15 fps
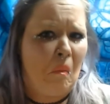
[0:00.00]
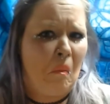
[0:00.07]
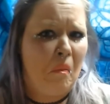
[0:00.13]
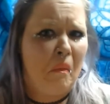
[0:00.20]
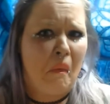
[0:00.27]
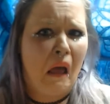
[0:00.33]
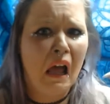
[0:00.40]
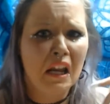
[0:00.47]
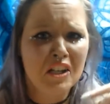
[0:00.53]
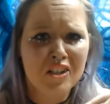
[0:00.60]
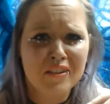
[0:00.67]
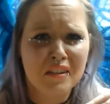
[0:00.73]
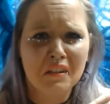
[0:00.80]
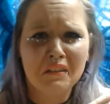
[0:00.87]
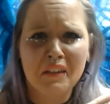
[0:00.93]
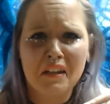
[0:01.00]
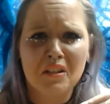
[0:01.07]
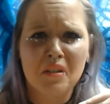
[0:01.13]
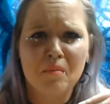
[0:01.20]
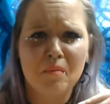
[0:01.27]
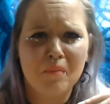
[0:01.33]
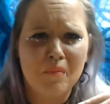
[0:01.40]
I just think that's
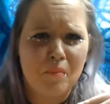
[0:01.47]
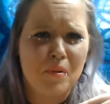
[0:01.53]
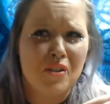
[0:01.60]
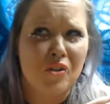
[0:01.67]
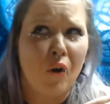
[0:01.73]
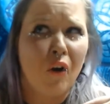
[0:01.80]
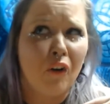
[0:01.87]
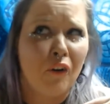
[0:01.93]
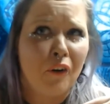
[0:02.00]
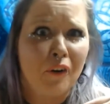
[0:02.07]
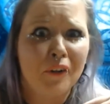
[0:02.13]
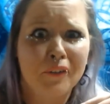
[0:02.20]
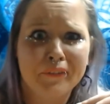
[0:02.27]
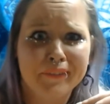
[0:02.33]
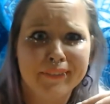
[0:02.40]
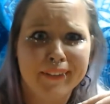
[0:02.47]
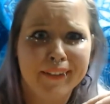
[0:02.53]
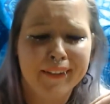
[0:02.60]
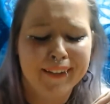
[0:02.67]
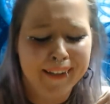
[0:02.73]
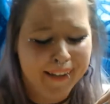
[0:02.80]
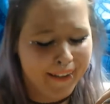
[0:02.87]
bizarre.
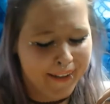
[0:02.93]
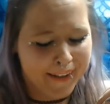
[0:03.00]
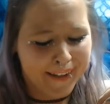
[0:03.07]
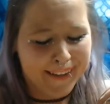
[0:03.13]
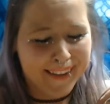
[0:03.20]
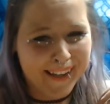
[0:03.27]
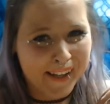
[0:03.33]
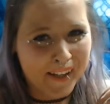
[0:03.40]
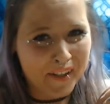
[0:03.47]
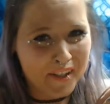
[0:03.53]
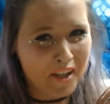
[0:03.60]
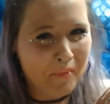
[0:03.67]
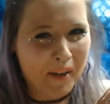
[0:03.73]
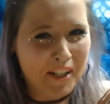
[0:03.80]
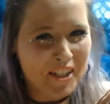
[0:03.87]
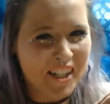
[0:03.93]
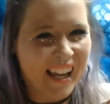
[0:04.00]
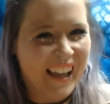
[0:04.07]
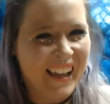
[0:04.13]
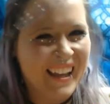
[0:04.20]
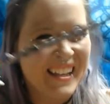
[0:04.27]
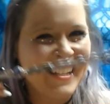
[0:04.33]
Thank you so much,
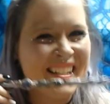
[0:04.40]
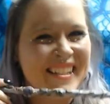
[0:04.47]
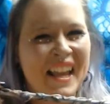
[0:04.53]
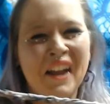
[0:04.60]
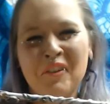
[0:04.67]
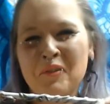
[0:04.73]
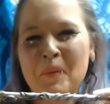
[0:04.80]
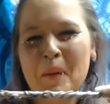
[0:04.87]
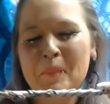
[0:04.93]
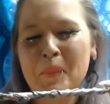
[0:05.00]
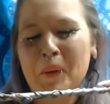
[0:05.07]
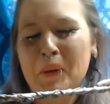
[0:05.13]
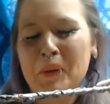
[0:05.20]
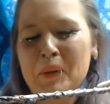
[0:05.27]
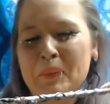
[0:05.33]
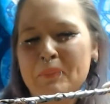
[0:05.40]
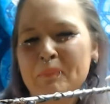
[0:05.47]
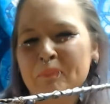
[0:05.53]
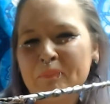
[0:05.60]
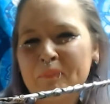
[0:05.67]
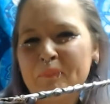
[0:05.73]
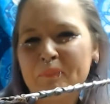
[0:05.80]
guys, and remember,
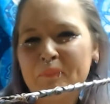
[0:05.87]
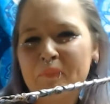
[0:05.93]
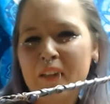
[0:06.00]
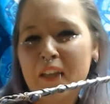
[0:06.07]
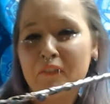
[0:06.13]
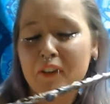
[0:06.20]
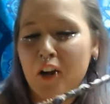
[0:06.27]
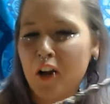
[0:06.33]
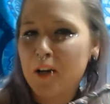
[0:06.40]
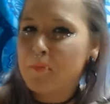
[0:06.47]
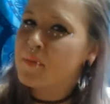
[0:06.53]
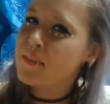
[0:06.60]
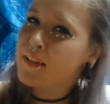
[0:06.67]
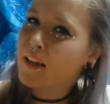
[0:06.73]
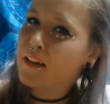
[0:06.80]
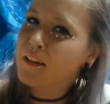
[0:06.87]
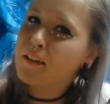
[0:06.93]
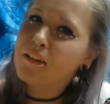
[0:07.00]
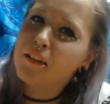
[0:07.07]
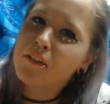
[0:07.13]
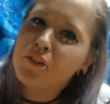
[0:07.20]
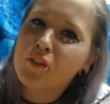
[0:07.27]
if it harms none,
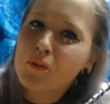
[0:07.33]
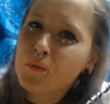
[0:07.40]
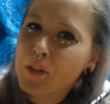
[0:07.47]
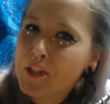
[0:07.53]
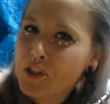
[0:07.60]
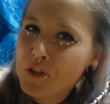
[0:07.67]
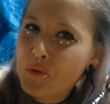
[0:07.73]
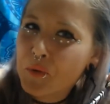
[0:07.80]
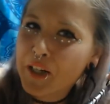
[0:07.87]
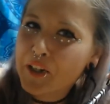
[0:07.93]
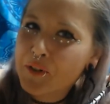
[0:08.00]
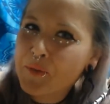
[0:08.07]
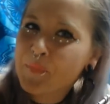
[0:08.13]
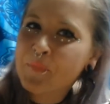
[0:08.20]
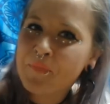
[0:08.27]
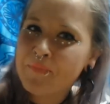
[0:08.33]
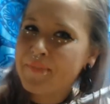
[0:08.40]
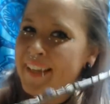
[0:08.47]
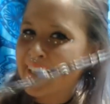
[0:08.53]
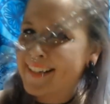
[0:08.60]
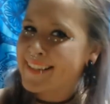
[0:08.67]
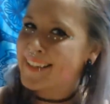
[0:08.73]
do what you will.
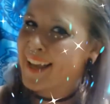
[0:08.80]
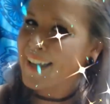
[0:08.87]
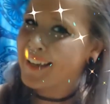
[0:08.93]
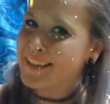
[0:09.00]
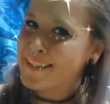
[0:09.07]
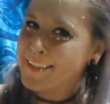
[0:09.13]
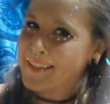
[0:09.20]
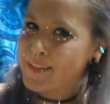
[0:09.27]
Thanks, guys.